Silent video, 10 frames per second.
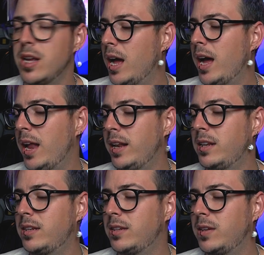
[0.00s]

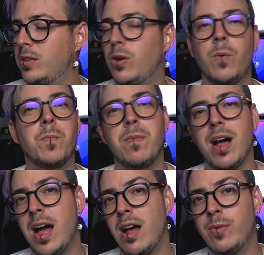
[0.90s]
And so
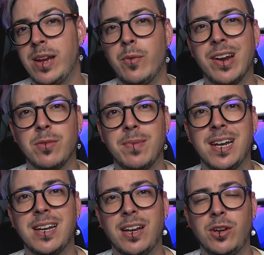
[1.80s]
I really
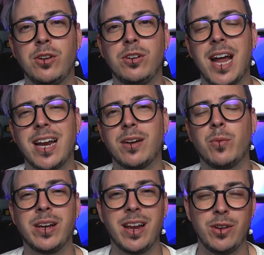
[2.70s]
recommend that you do that
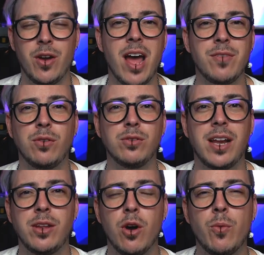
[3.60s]
with your headphones,
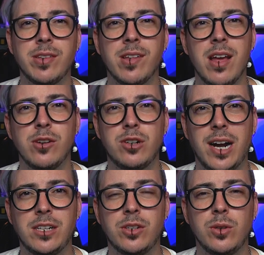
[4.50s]
that you always
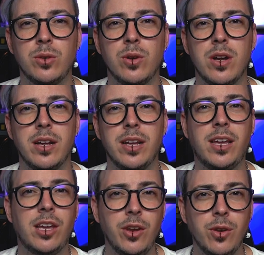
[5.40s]
try to
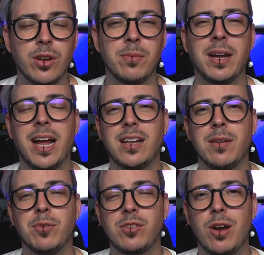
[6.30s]
EQ them and get
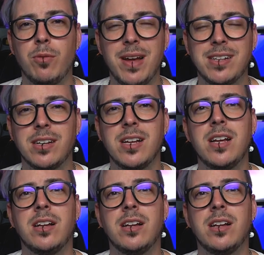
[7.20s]
them to sound better.